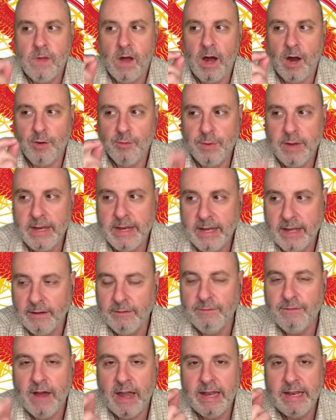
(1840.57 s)
a reading,
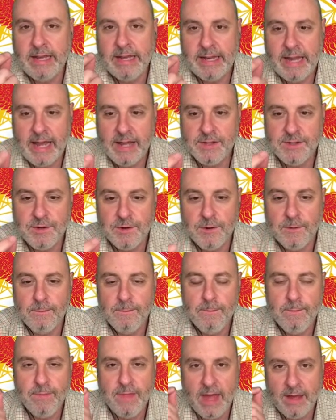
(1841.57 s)
finding an answer
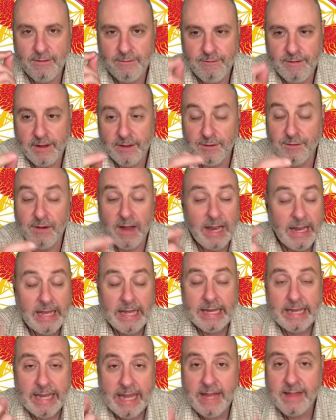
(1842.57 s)
that fits, finding a
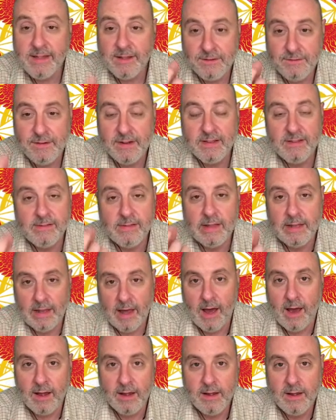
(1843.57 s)
key that fits the
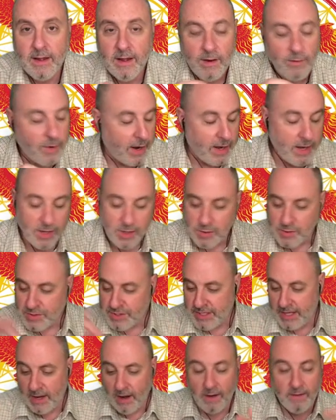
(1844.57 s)
lock, right? You
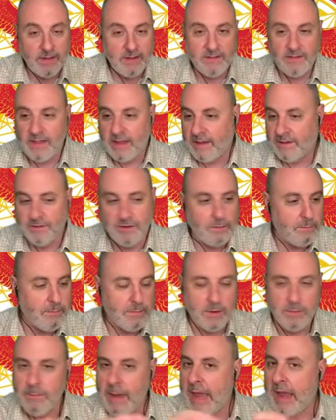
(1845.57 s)
see all these things, you,
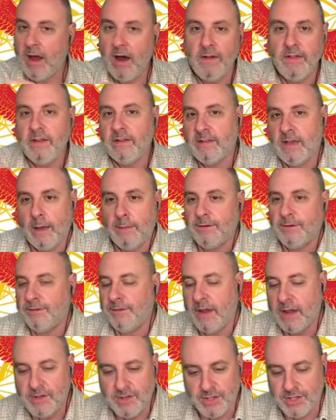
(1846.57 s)
you make all these
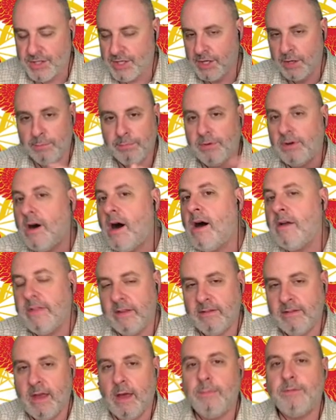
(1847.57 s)
observations, and you pull all
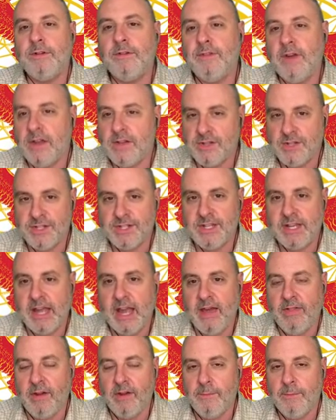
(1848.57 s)
these observations
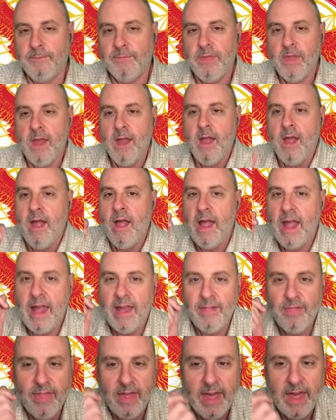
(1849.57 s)
together.
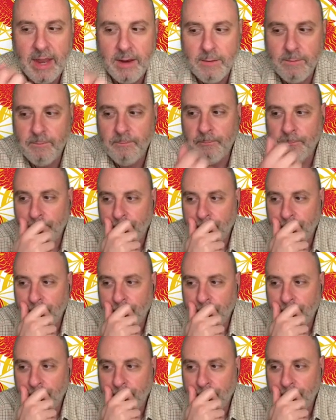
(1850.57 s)
And then